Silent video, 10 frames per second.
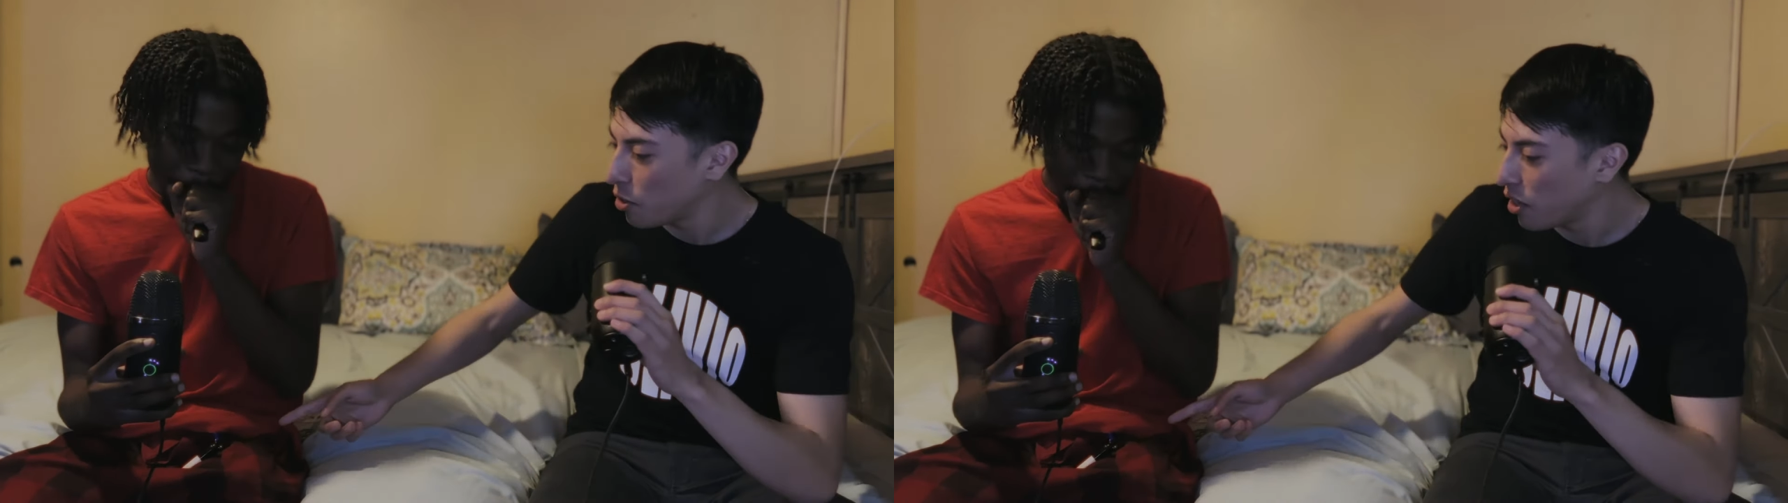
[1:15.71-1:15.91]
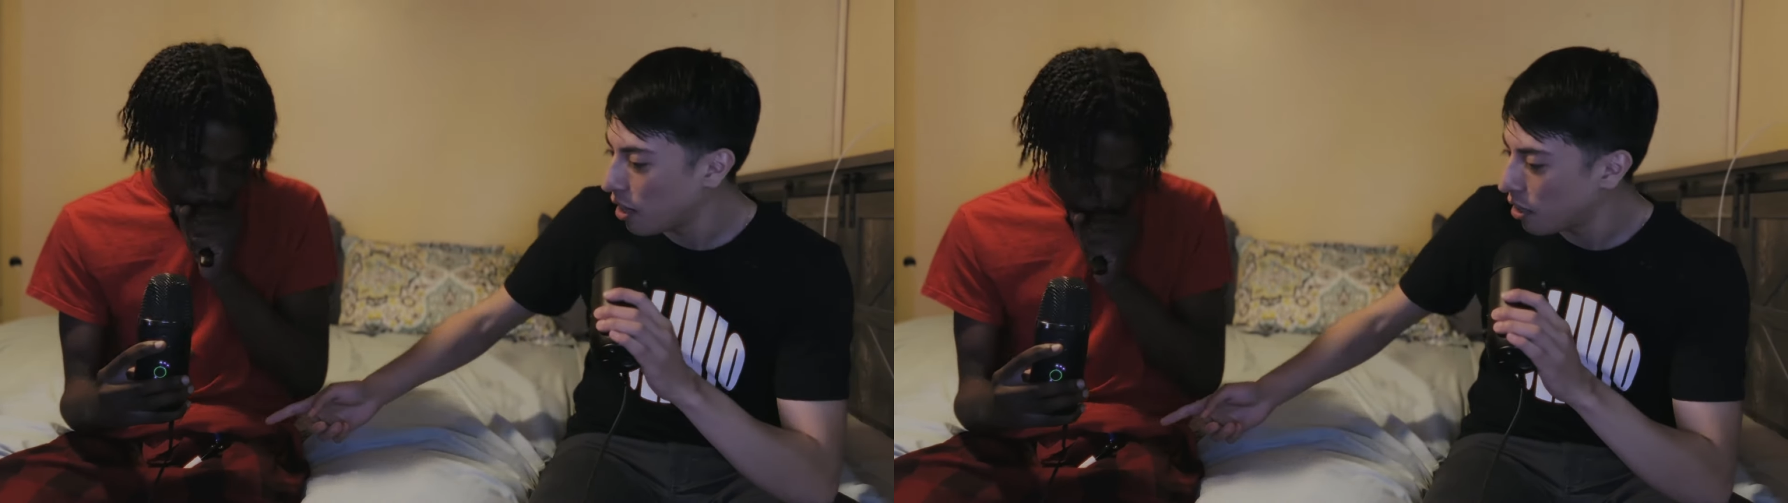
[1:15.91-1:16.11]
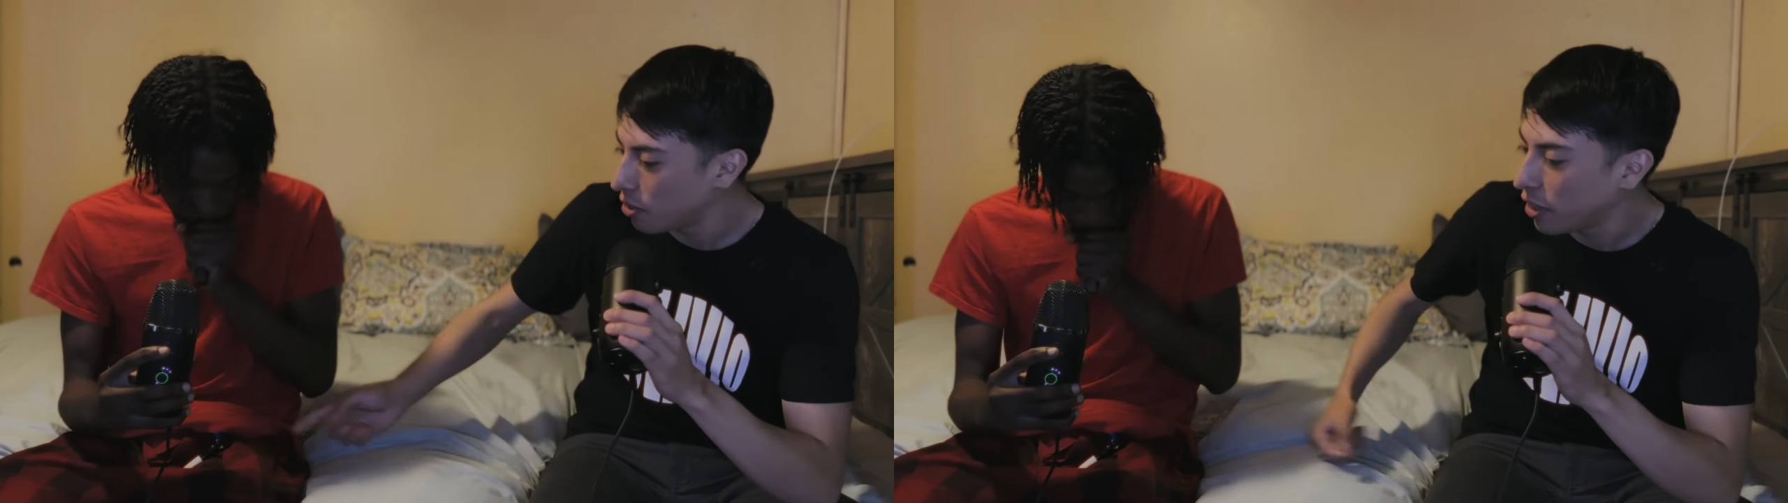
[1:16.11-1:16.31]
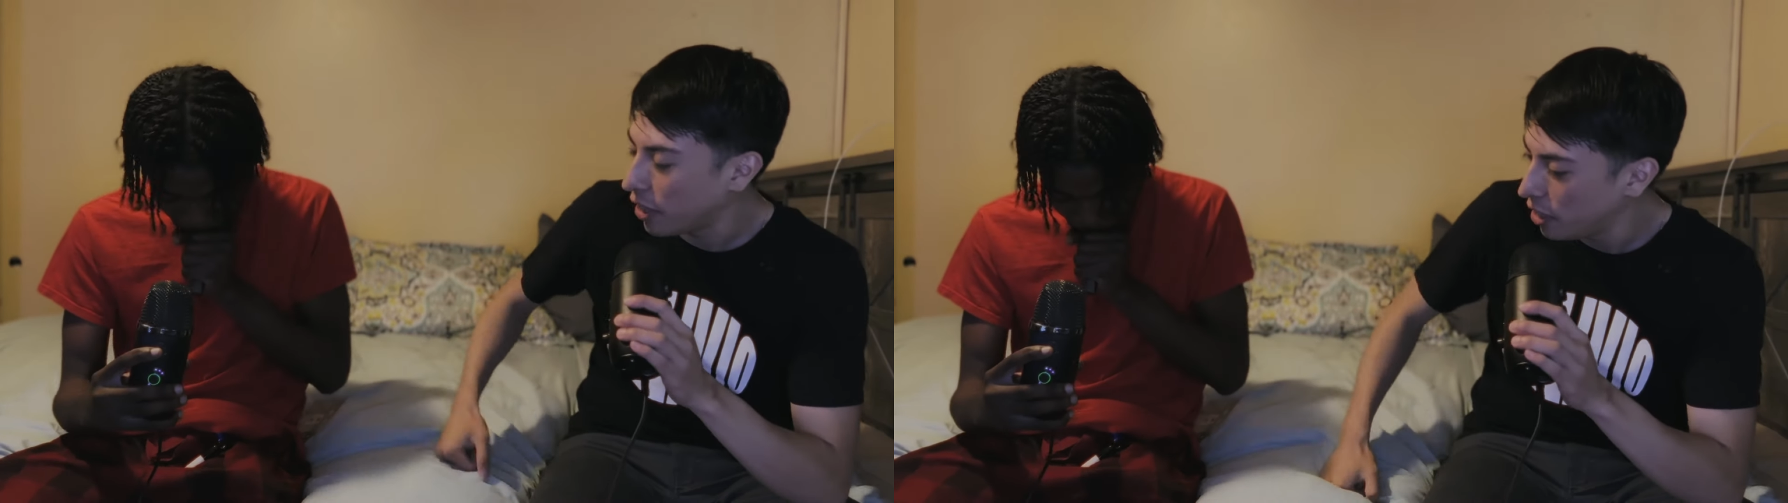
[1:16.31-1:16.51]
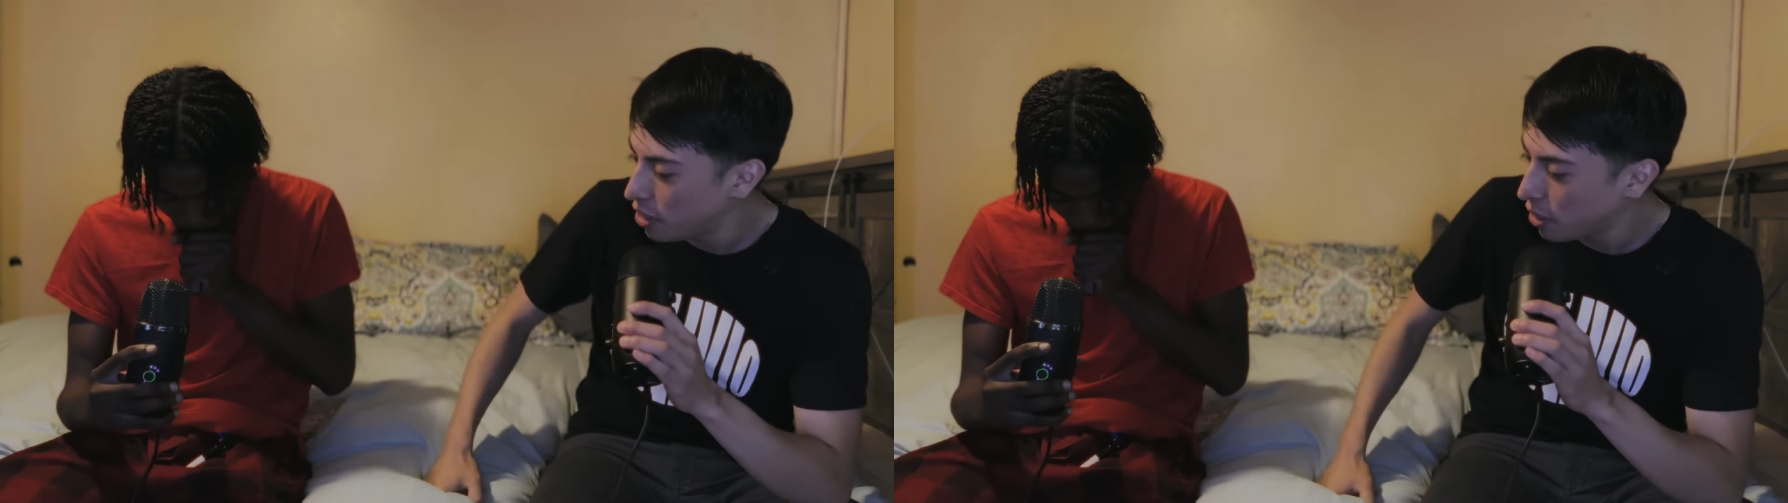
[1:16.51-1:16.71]
you got it on your
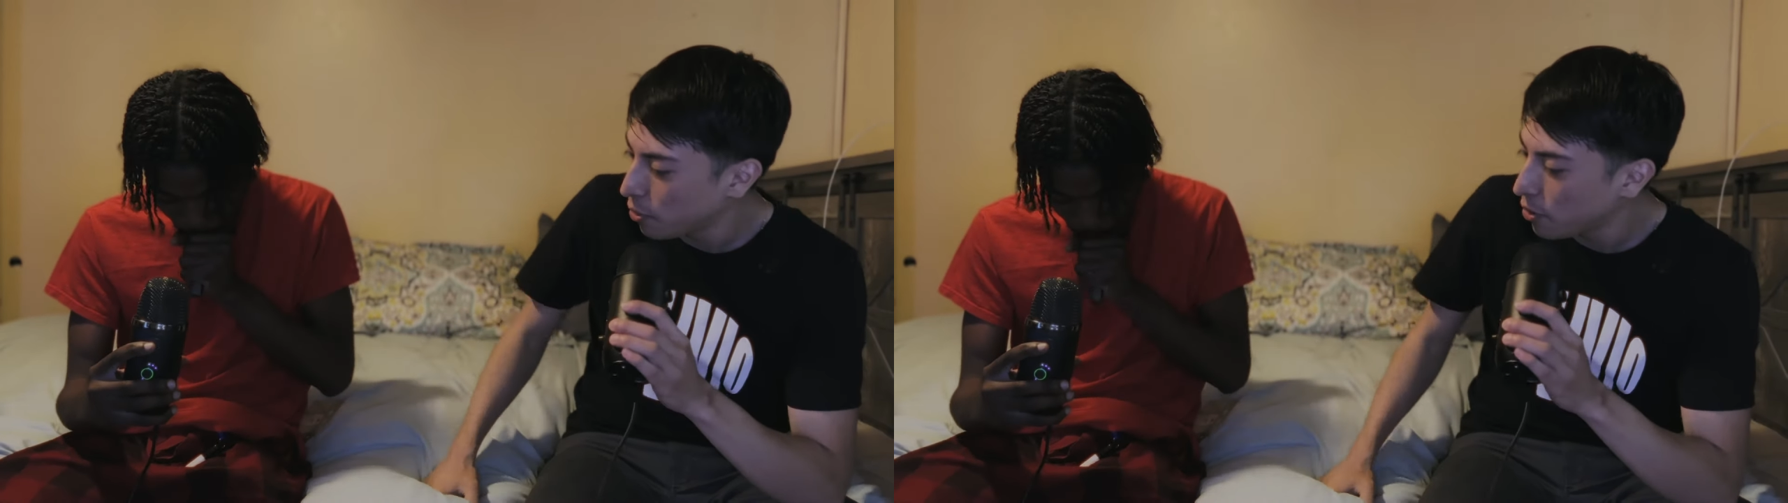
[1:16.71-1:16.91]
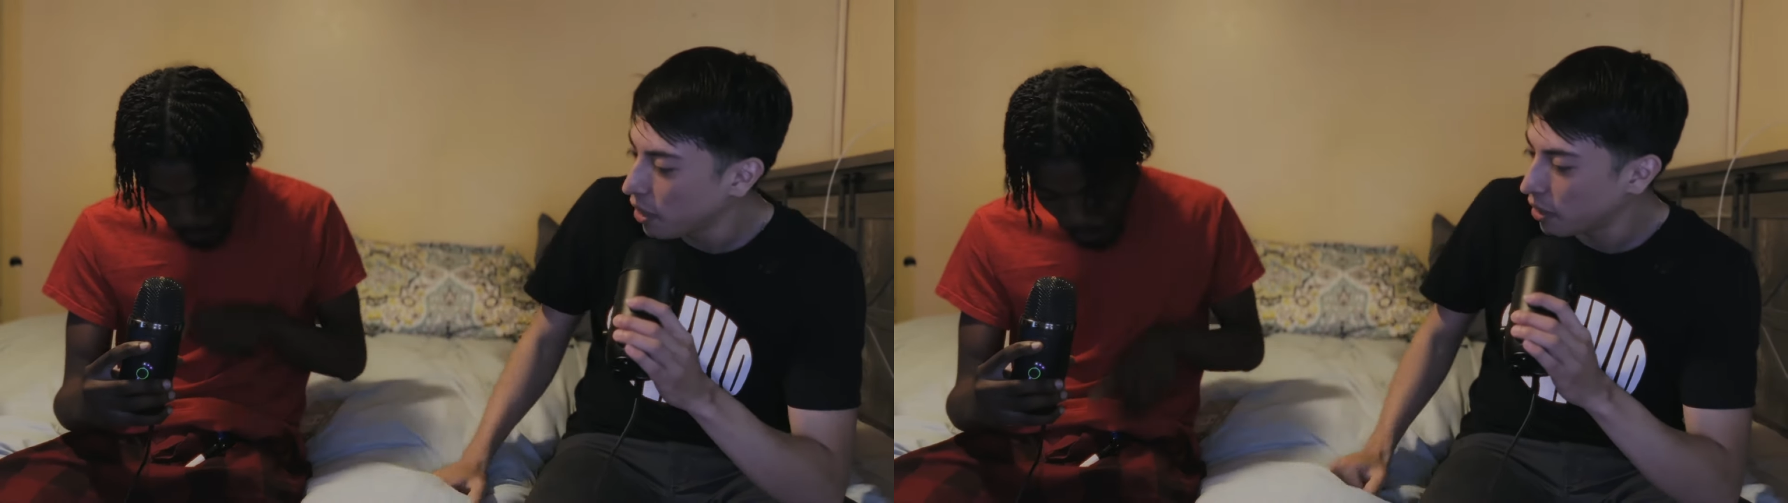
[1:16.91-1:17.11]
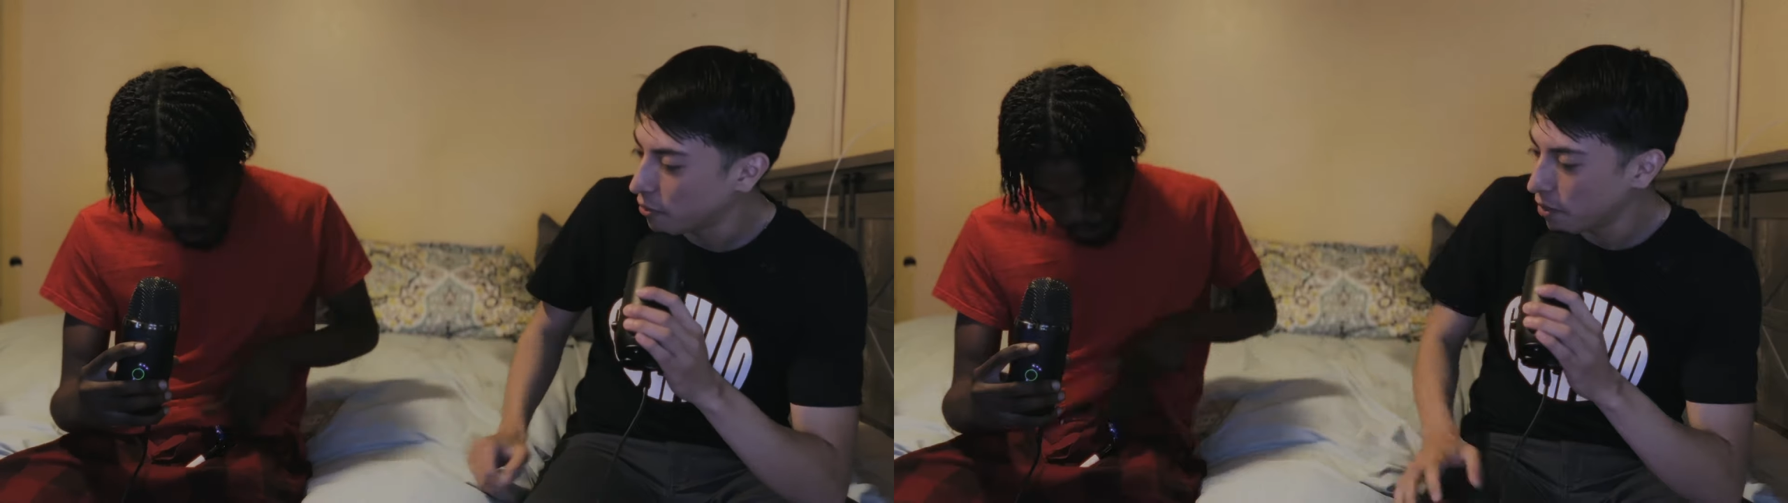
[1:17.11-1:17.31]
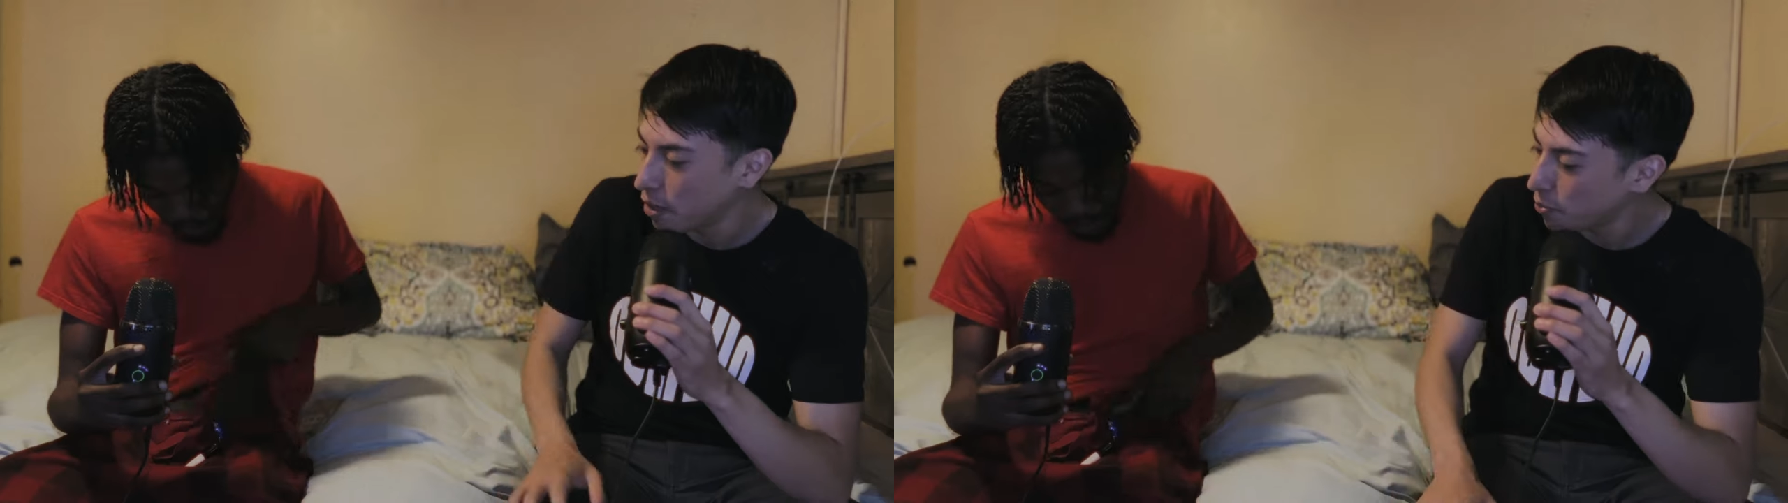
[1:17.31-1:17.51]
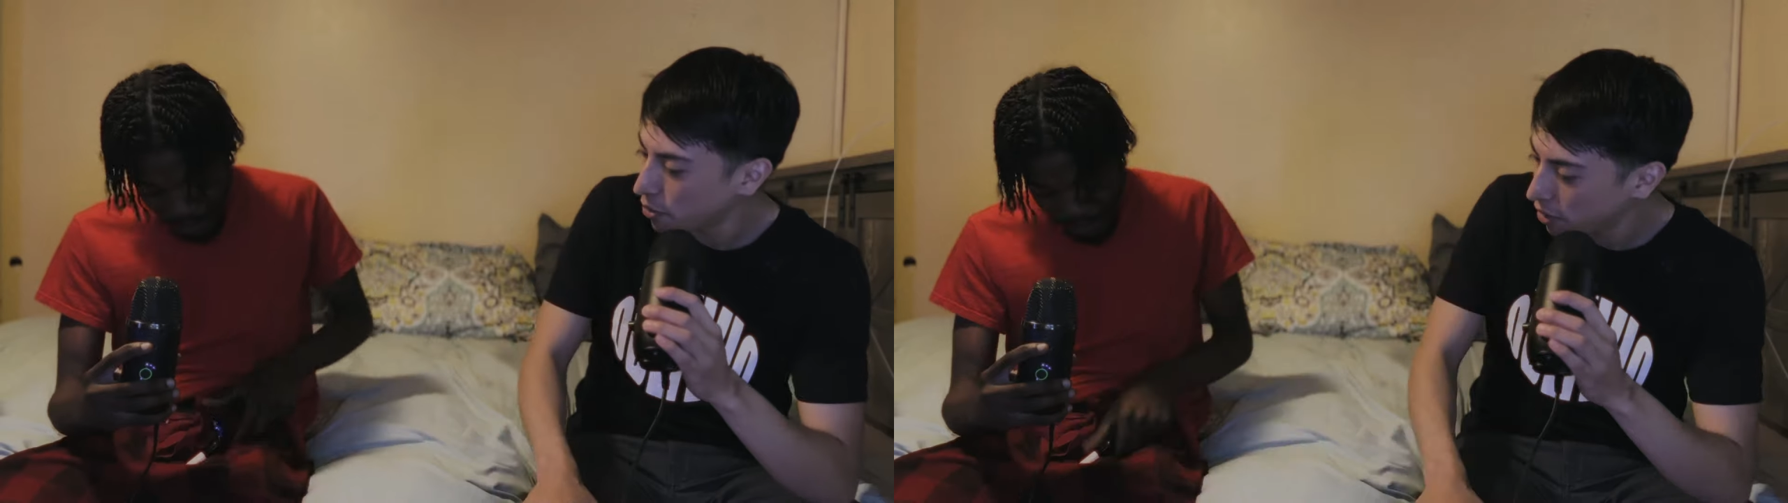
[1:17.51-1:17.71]
keychain, bro? You got the
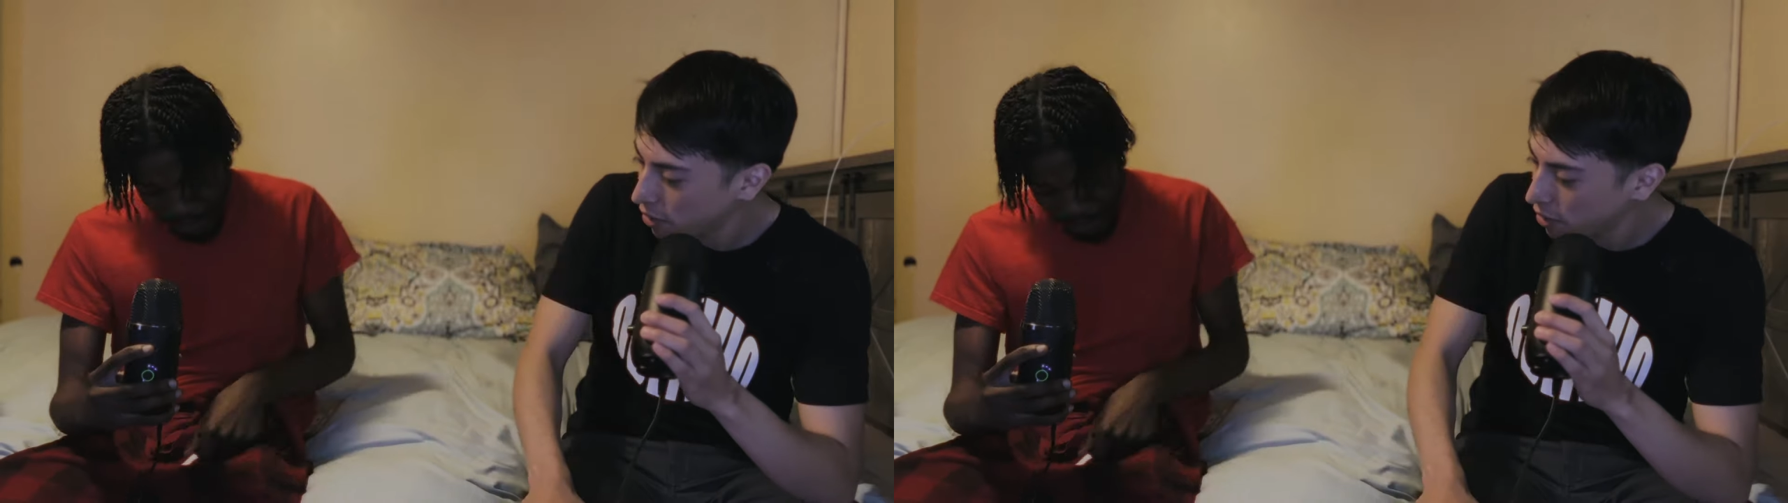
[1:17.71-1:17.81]
vape on your